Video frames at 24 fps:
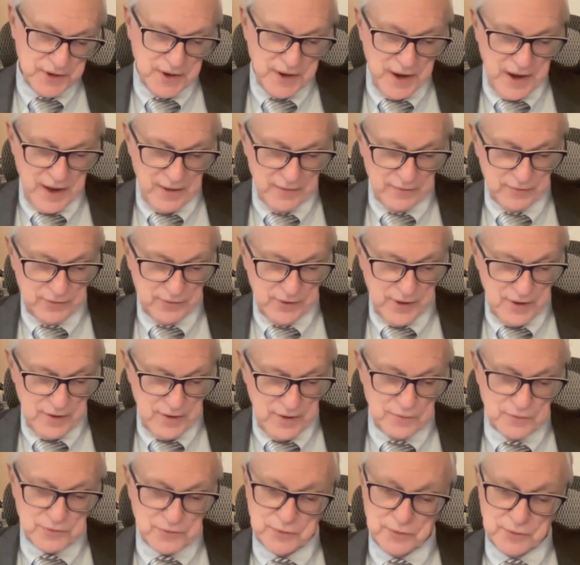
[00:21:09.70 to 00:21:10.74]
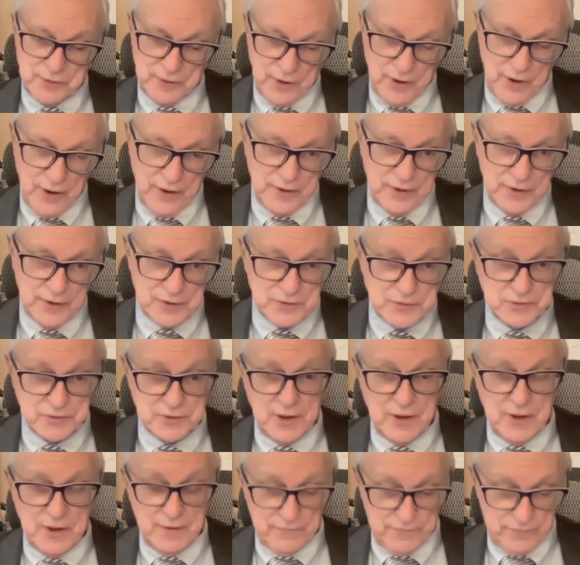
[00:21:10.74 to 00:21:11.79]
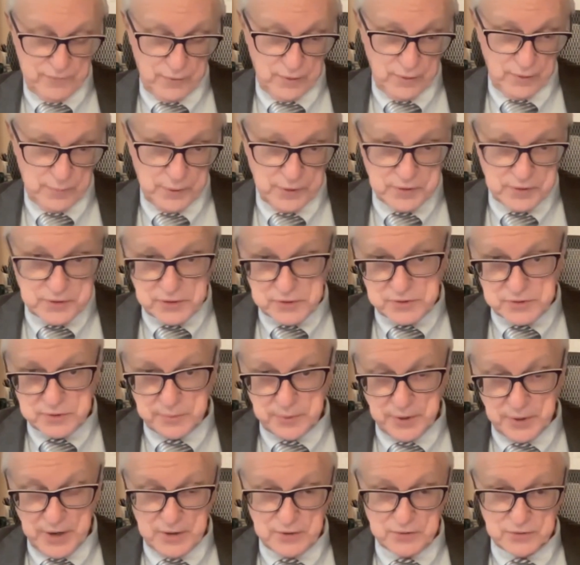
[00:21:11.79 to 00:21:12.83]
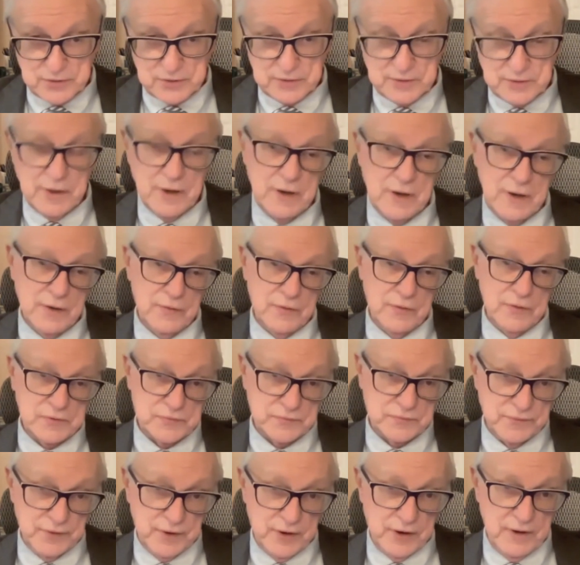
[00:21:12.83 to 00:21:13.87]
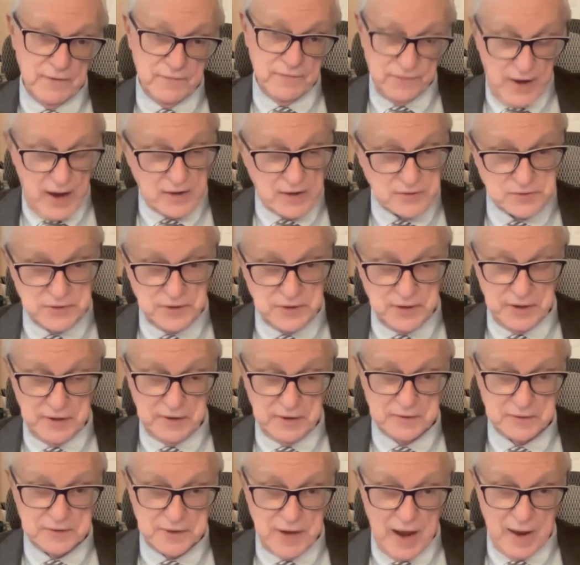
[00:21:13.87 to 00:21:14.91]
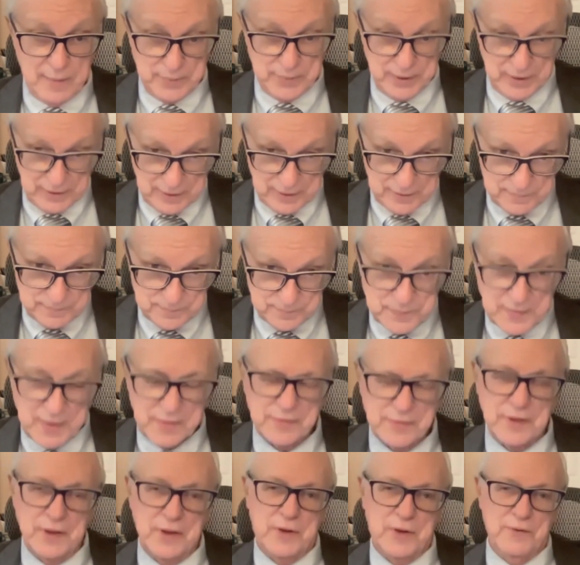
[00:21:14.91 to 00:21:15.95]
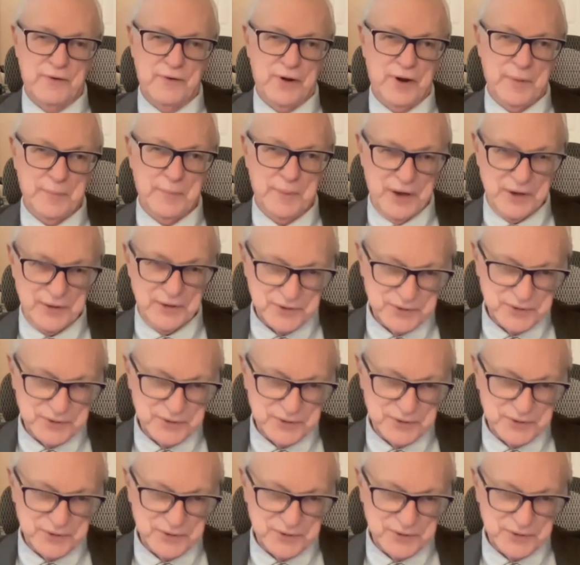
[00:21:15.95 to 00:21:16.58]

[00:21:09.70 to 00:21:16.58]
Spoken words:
and thank you to the audience for participation in this very fascinating topic. Thank you very much.